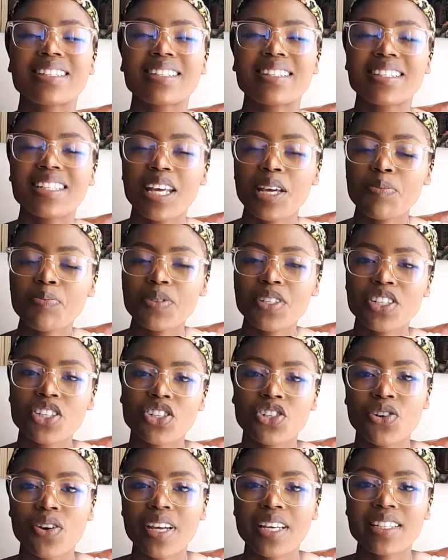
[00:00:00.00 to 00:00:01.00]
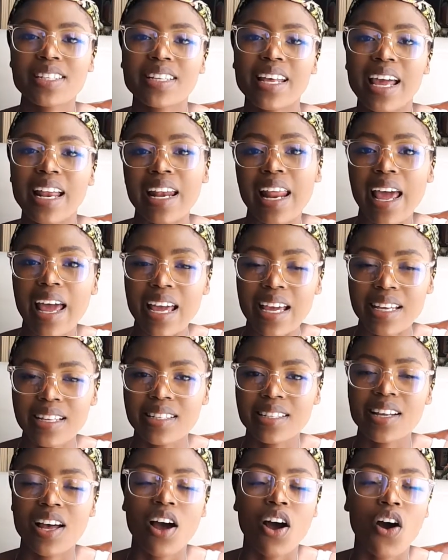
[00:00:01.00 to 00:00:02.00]
tips, tricks and
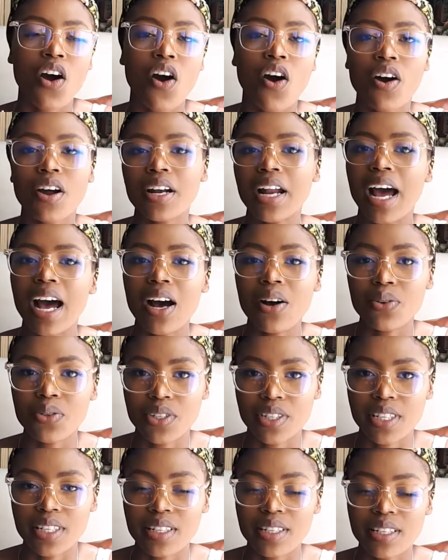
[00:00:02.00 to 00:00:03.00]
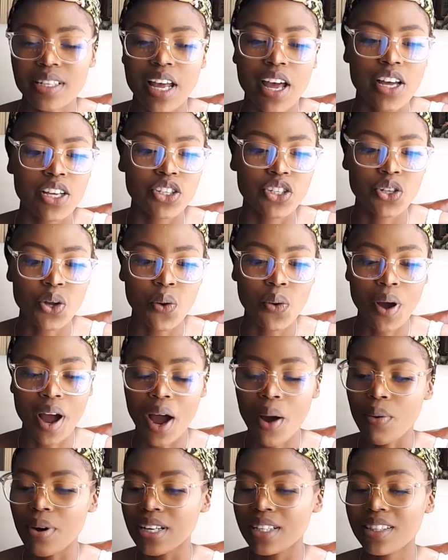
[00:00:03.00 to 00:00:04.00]
hacks on houses. So
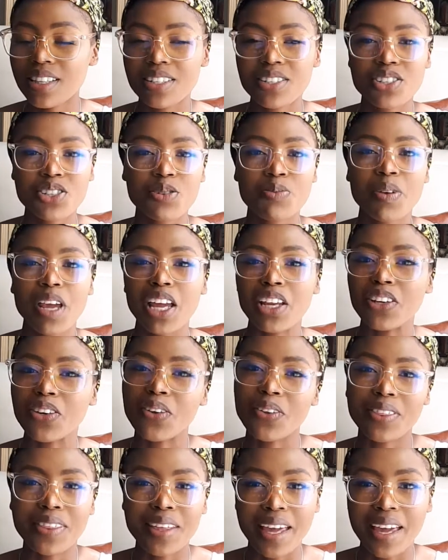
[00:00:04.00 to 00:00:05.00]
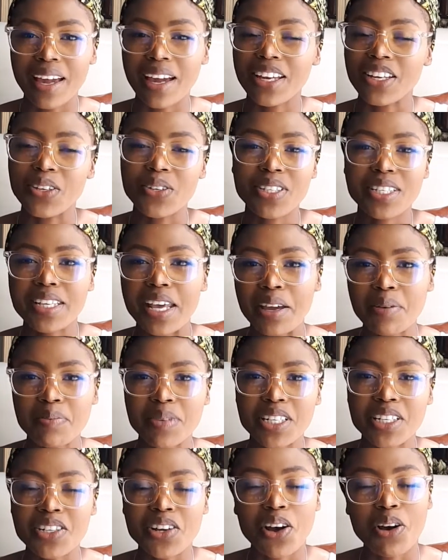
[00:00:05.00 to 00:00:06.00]
I want this to be a new thing, a new
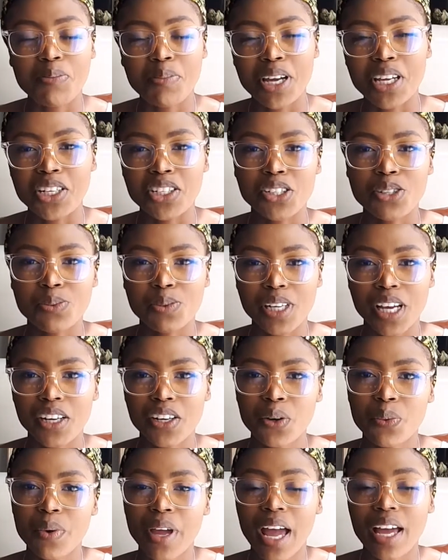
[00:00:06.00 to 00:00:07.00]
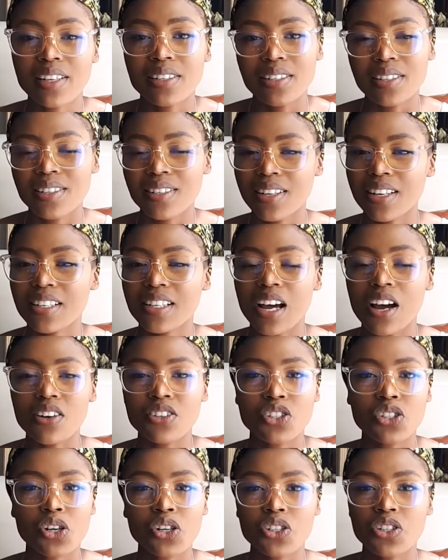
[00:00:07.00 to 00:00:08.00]
segment on my YouTube channel where I just sit
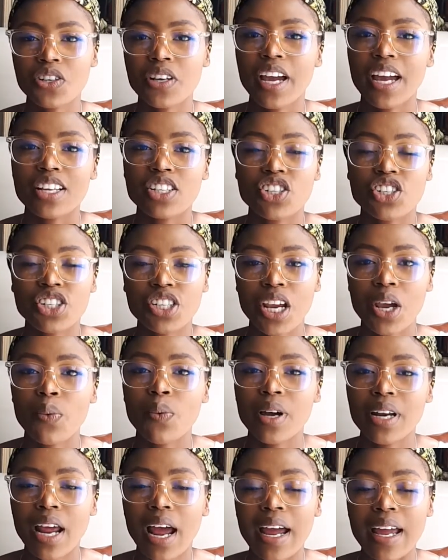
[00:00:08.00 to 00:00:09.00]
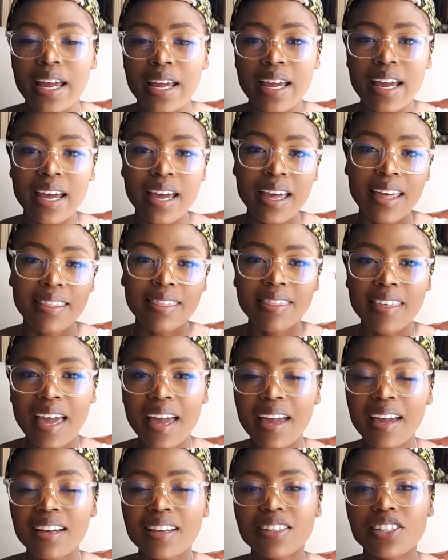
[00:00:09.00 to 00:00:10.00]
down, talk to you guys, share what I
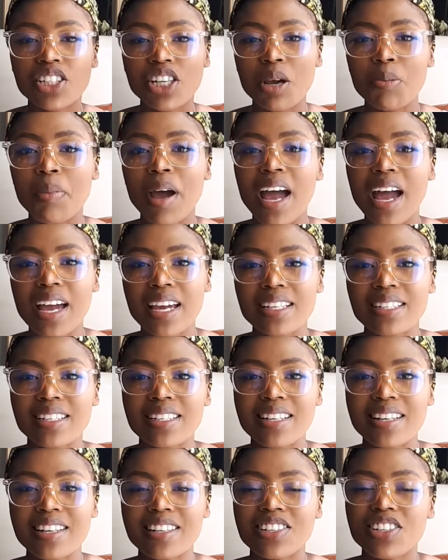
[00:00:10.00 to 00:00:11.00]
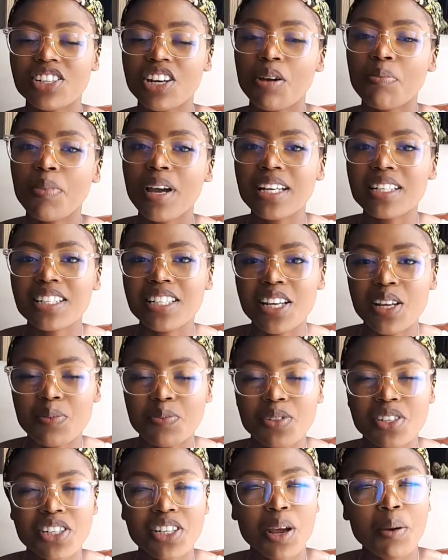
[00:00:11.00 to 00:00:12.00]
think, share my ideas, share my
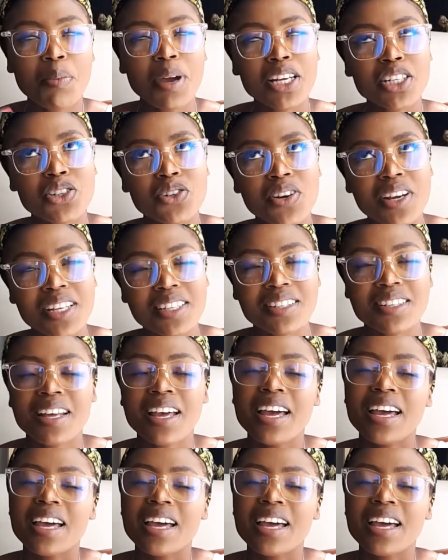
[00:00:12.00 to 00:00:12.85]
tips, share my tricks,